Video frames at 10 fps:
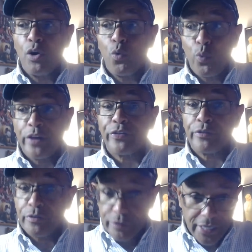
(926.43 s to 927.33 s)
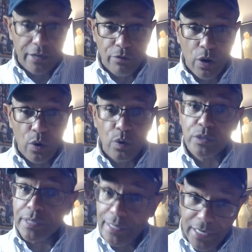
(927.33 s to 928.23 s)
with D
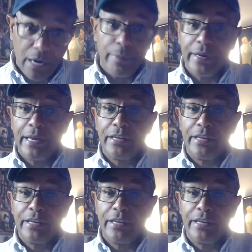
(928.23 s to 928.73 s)
Rose coming